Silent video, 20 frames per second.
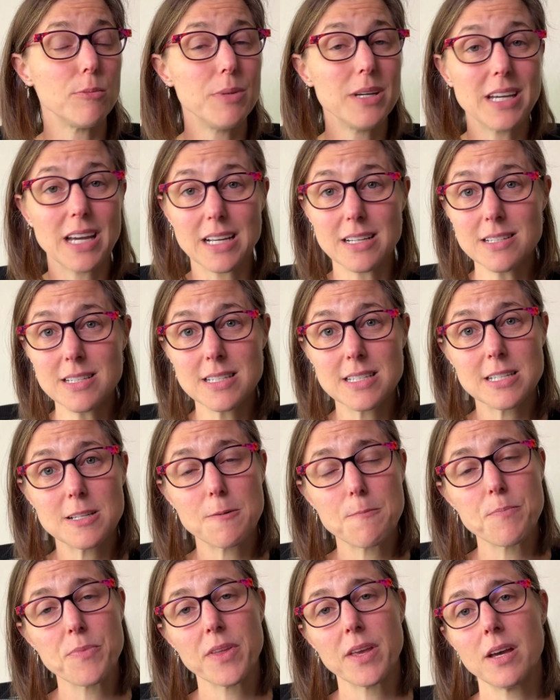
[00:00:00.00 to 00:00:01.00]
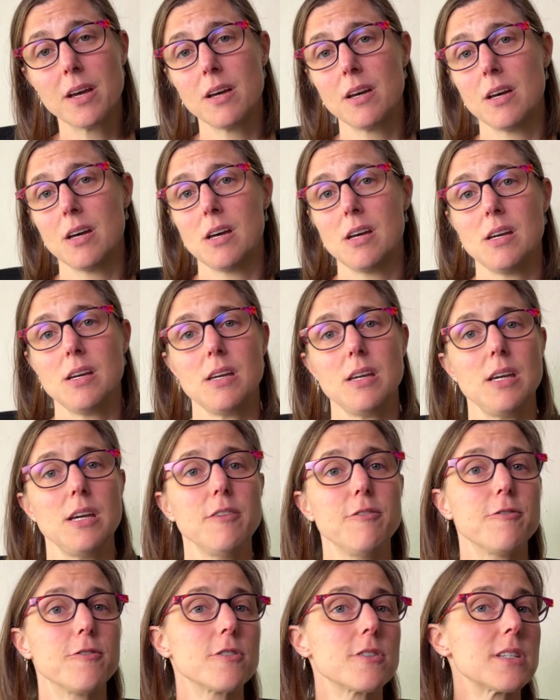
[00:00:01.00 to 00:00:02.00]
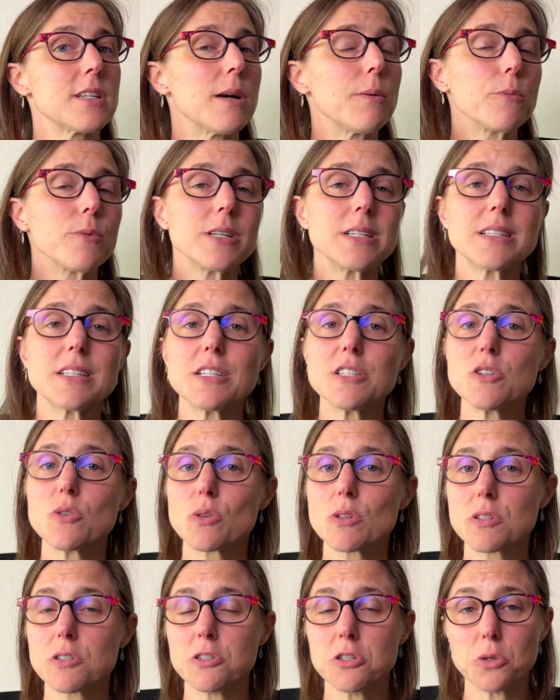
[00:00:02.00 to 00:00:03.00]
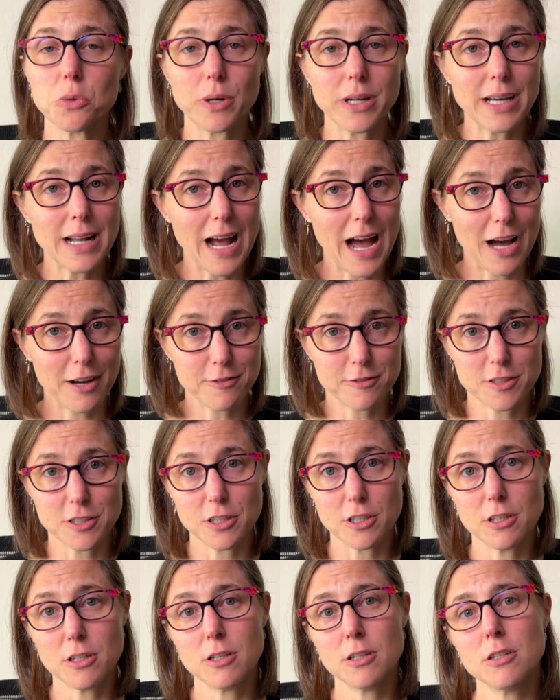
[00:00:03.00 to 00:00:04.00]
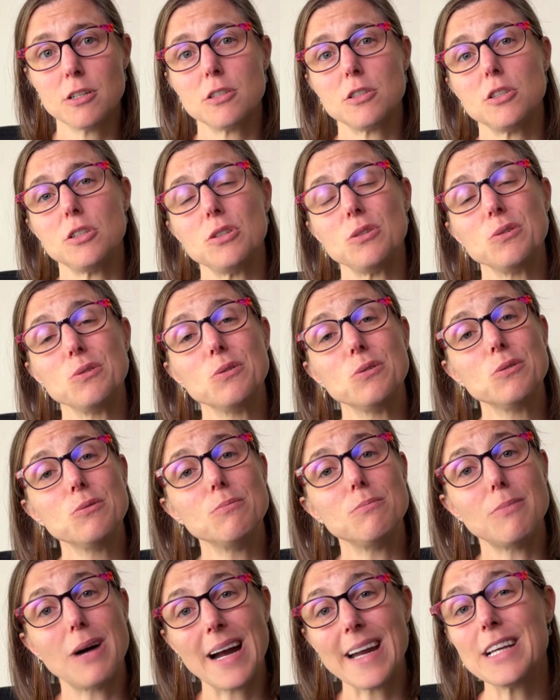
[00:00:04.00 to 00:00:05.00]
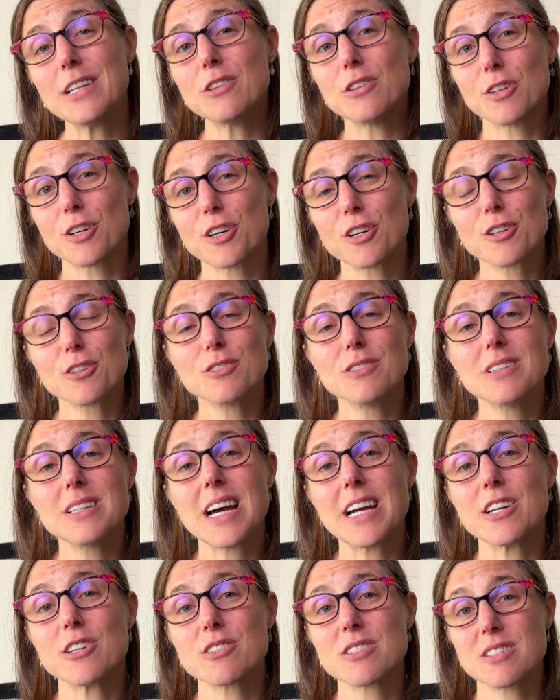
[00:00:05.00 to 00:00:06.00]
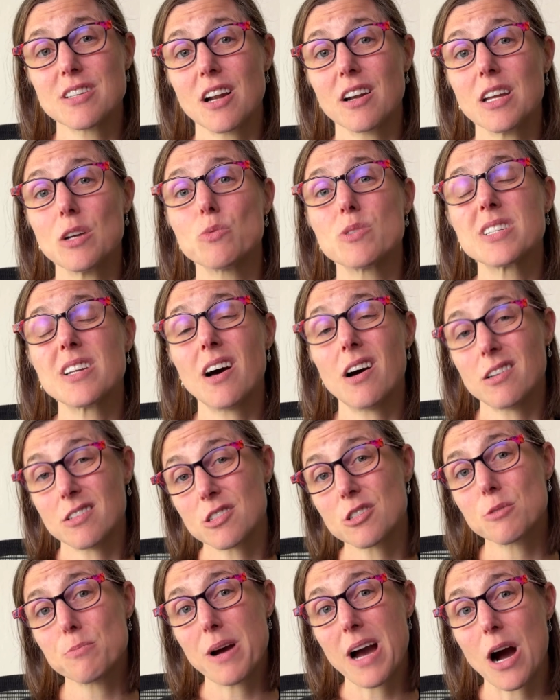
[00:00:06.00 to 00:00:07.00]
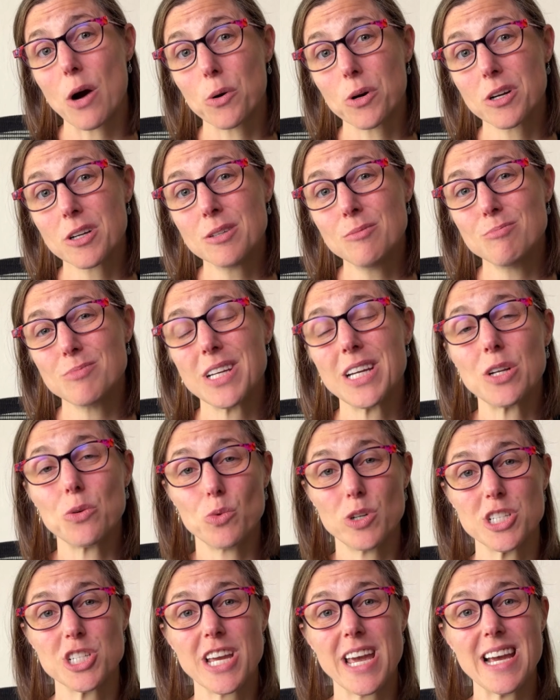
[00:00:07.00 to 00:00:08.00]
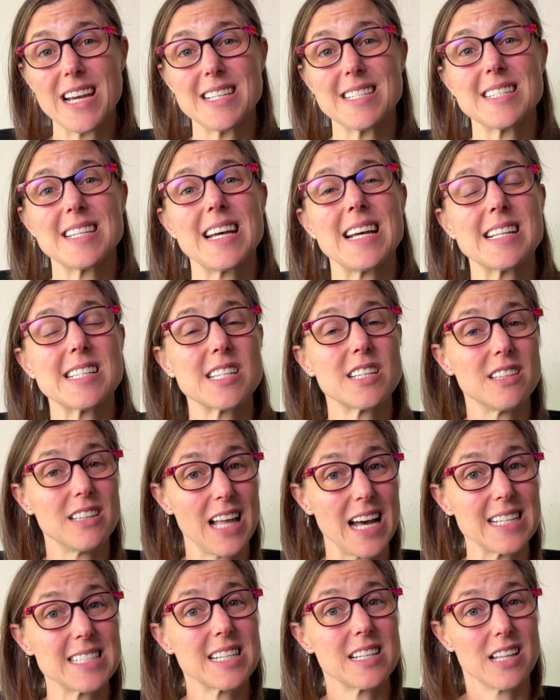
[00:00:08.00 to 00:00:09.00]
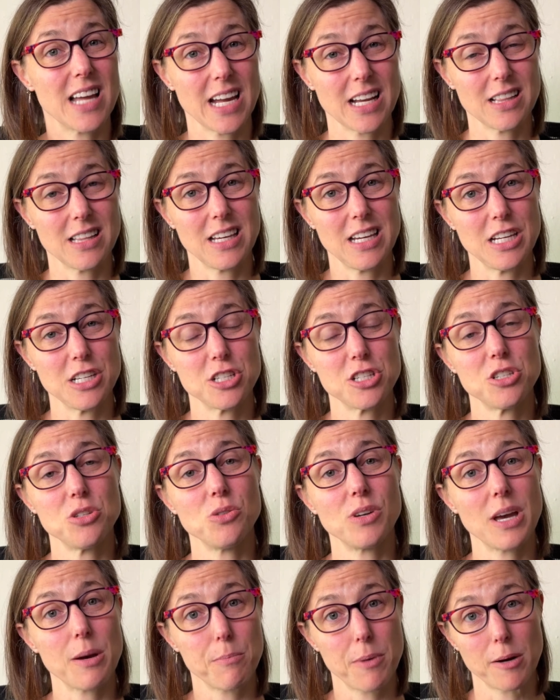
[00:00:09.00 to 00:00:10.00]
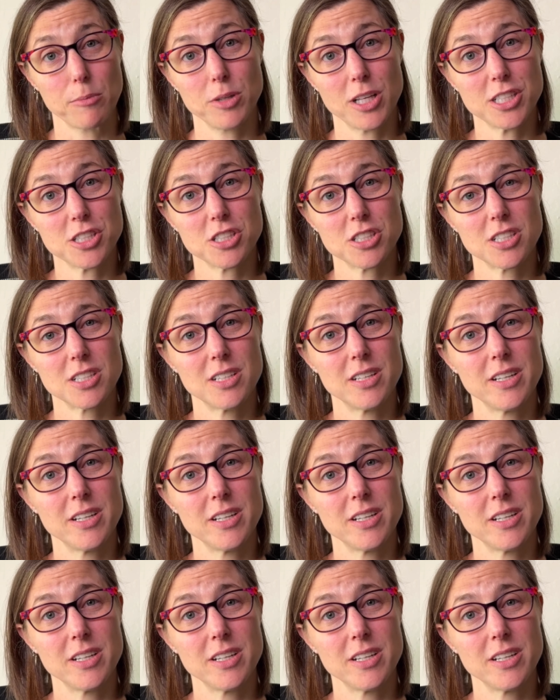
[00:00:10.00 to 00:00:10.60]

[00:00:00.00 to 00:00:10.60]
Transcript: begins. If for some reason you're doing it after, you might learn that your study was underpowered, in which case it's less likely to get published.